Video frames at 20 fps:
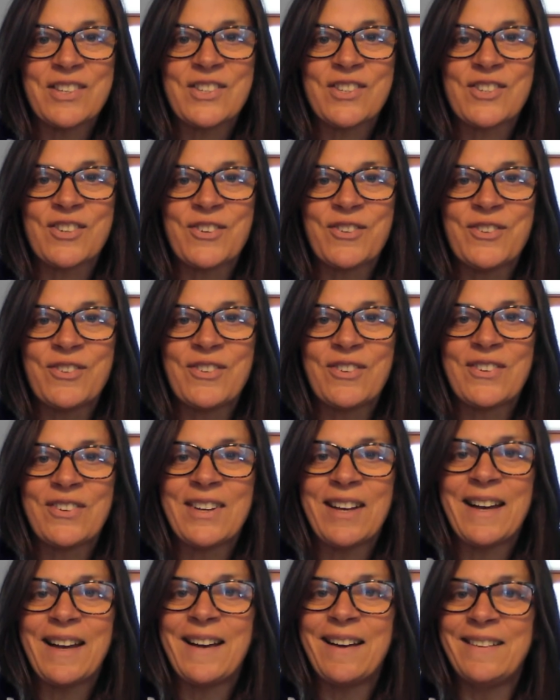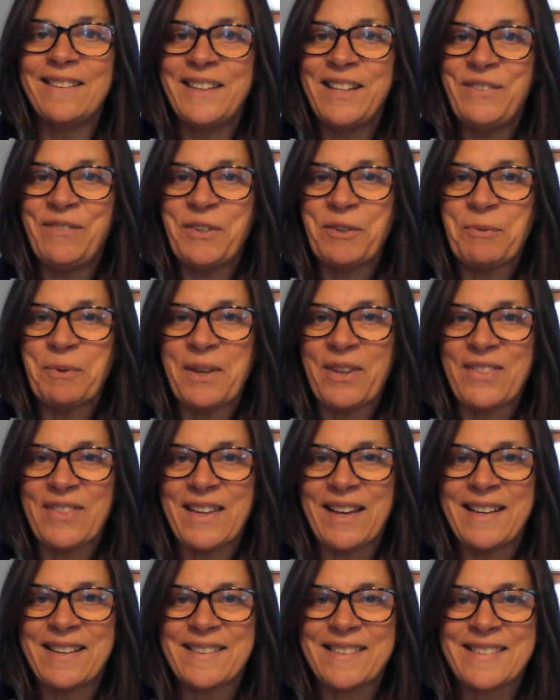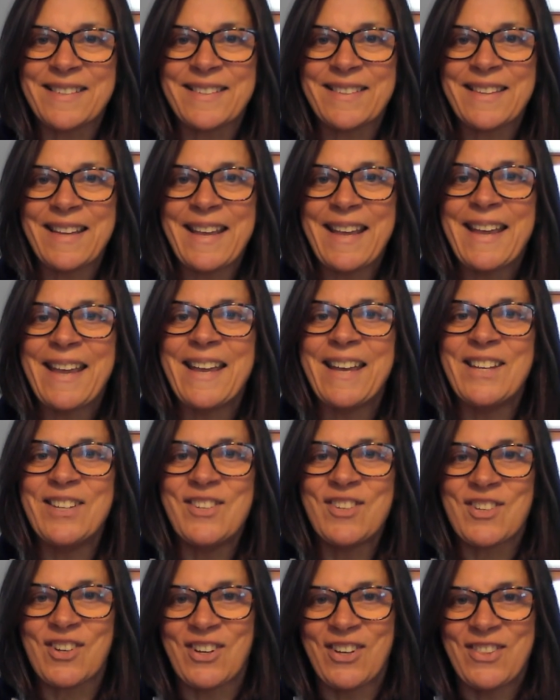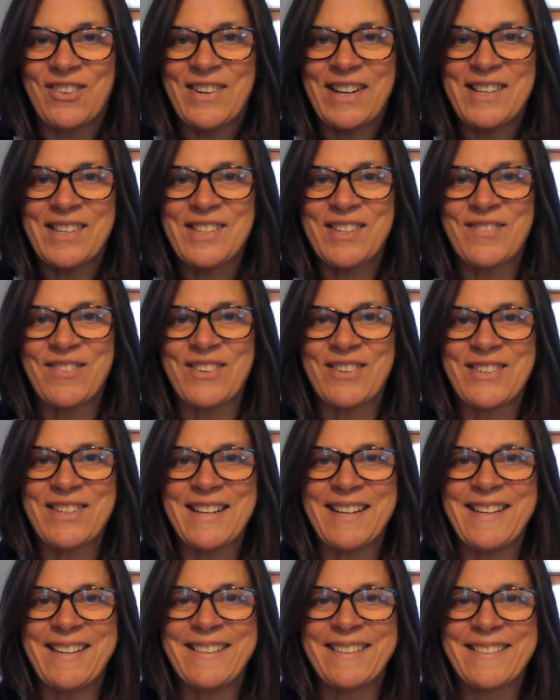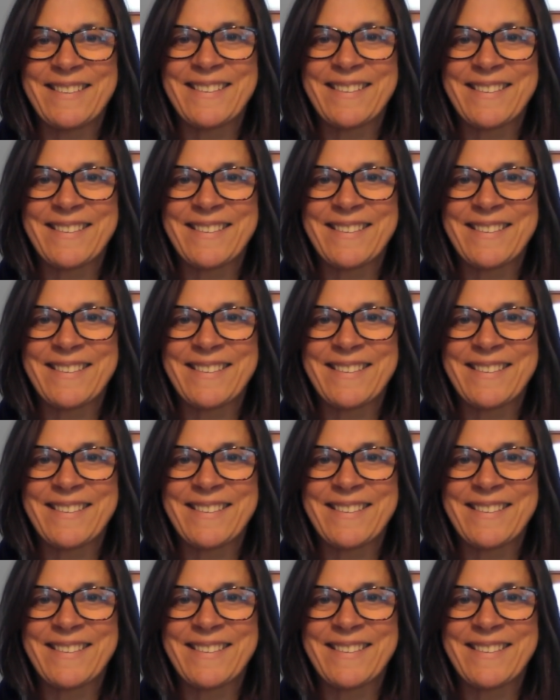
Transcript: So I'll leave you with that. Enjoy the rest of your day.